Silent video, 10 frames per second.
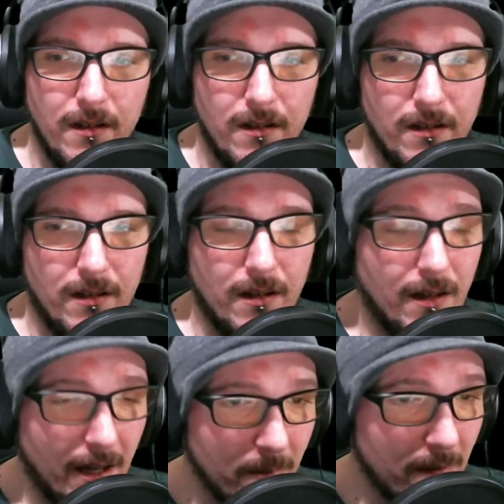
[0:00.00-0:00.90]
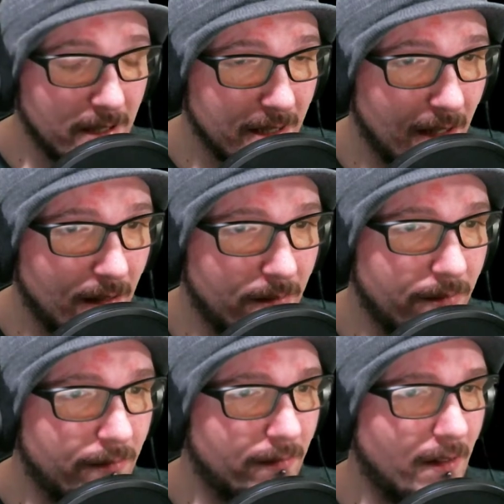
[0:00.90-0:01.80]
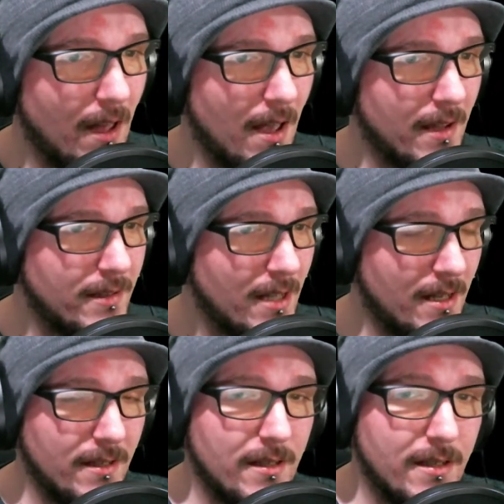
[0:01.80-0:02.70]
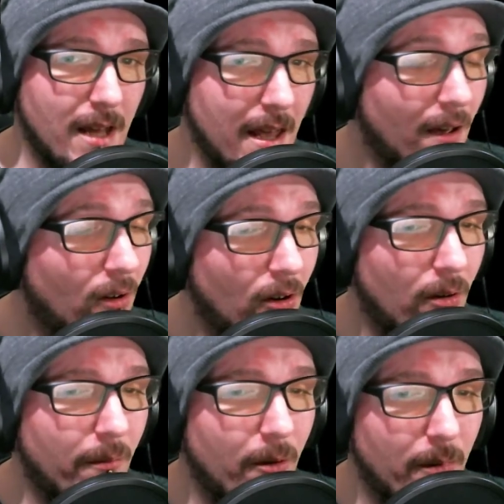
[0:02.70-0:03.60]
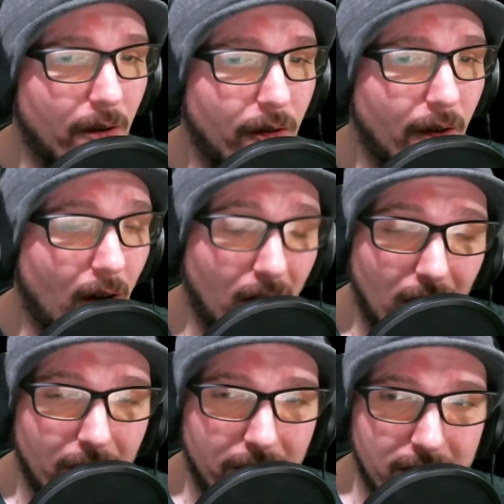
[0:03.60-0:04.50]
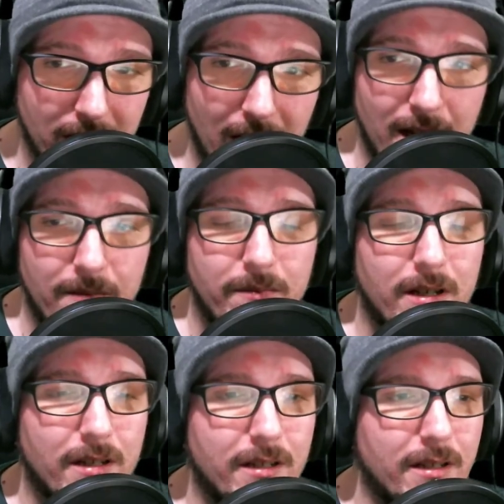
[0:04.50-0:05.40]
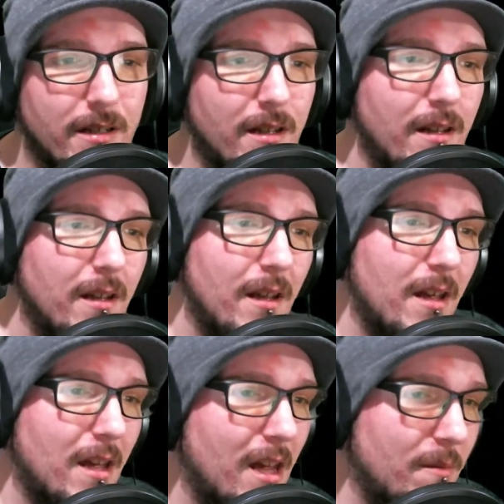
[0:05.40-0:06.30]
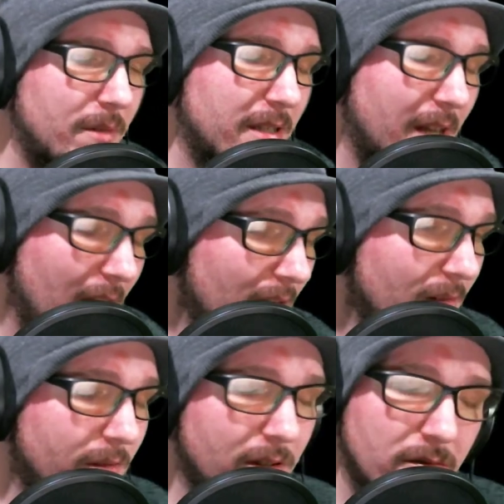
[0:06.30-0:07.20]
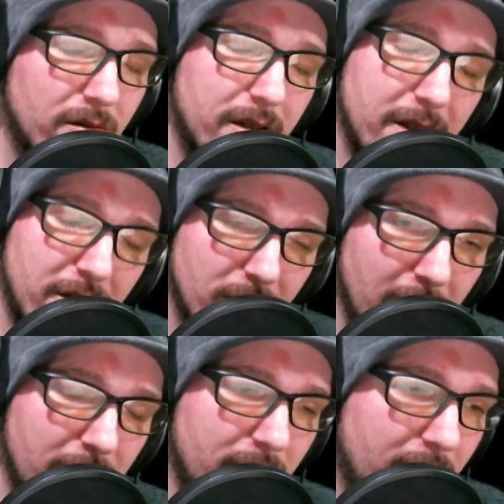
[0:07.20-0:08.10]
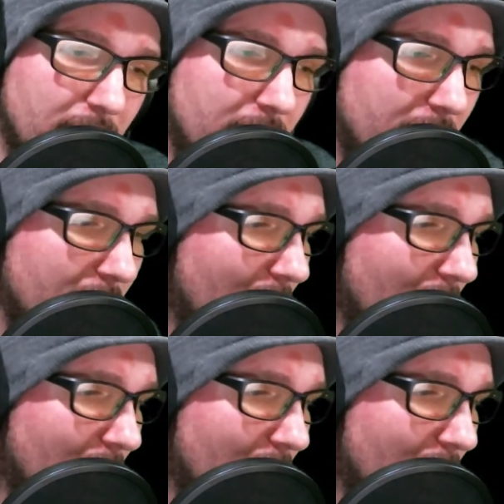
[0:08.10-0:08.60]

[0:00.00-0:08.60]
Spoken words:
like myself, I tend to stay at home almost all of the time because I'm scared of social situations. I